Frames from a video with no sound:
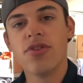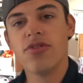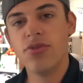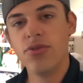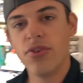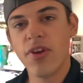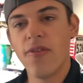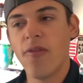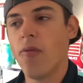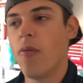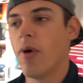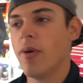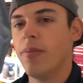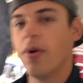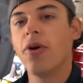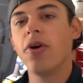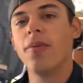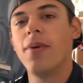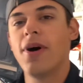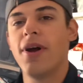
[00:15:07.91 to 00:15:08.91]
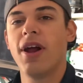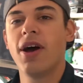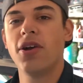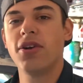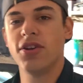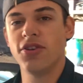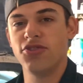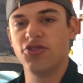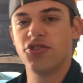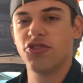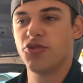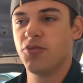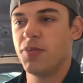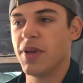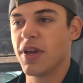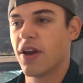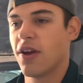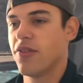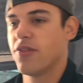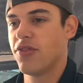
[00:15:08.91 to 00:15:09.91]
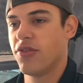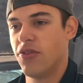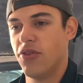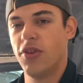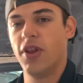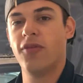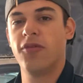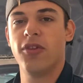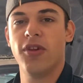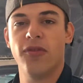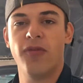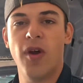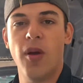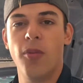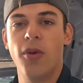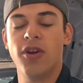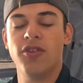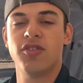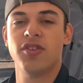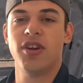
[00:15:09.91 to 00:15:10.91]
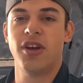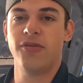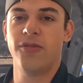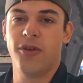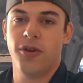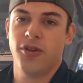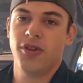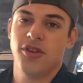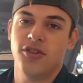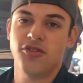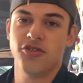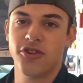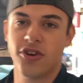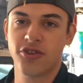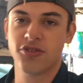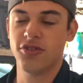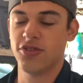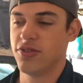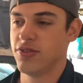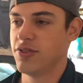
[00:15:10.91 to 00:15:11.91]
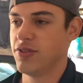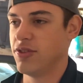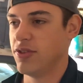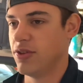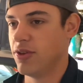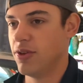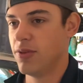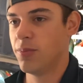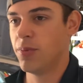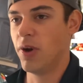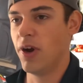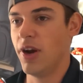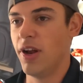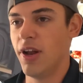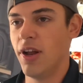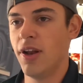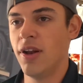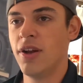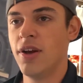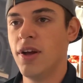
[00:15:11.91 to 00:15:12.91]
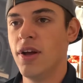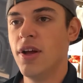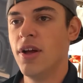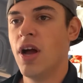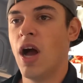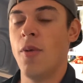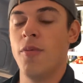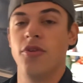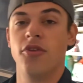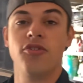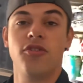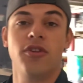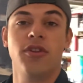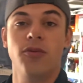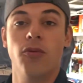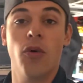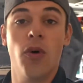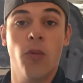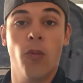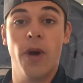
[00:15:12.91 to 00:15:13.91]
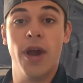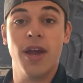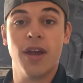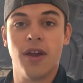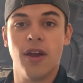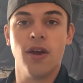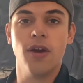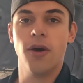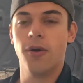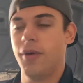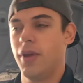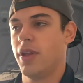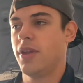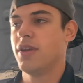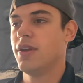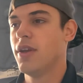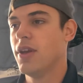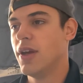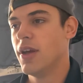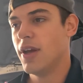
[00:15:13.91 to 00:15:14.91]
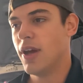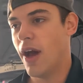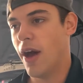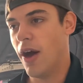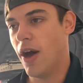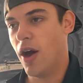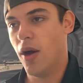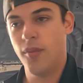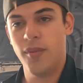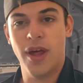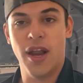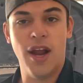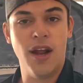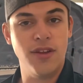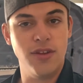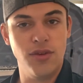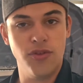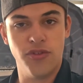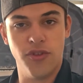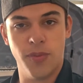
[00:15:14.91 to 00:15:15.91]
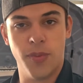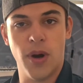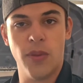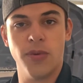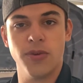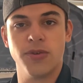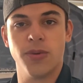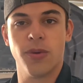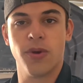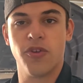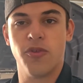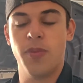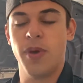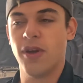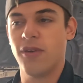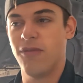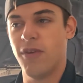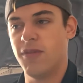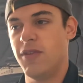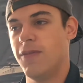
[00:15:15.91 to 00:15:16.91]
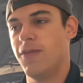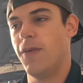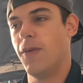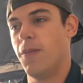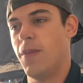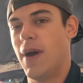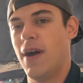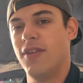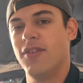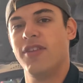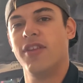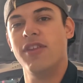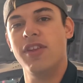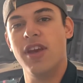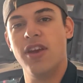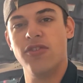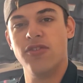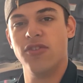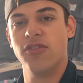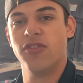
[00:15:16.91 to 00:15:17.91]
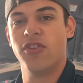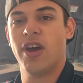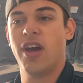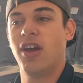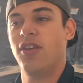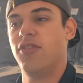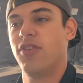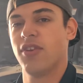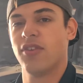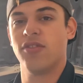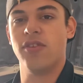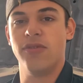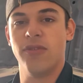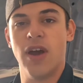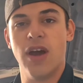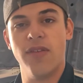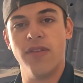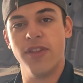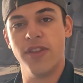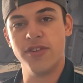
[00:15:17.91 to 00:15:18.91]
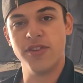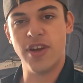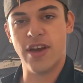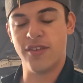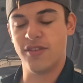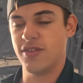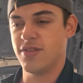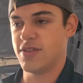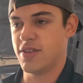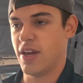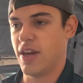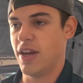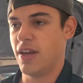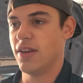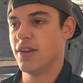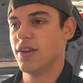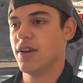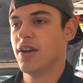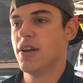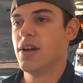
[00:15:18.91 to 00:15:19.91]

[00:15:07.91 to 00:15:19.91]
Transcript: the 271 motor mount out is just because of the level of vibration. I followed the instructions to put it in. I mean, there's only one way it can go in. And I used the proper torque spec, 50 foot-pounds on the engine side, 65 on the chassis side.